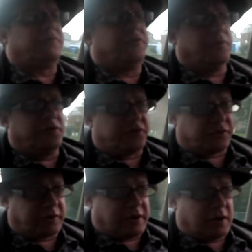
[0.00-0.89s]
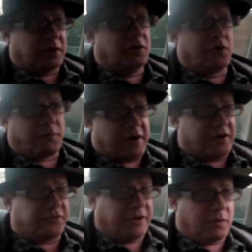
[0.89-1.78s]
To elude
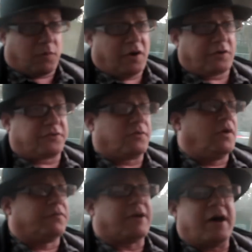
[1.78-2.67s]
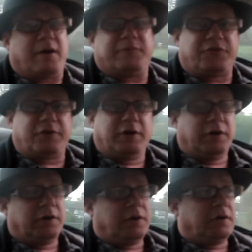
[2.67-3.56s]
arrest, and it worked twelve times.
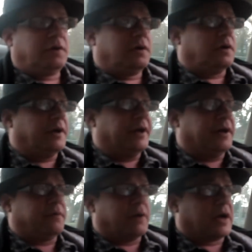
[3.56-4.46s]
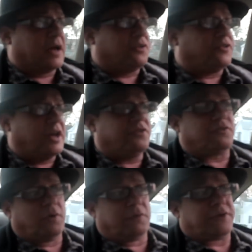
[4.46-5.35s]
Wow. And I got chased
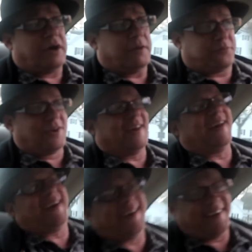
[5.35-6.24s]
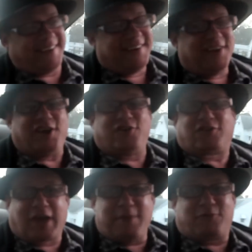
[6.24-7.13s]
twelve times. Wow. And
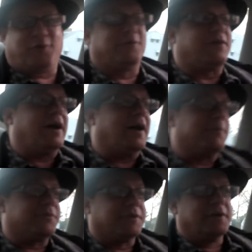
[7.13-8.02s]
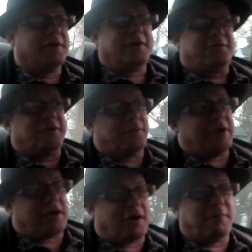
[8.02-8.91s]
escaped twelve times. So when
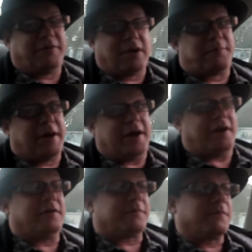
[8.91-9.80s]
they caught me, they were mad.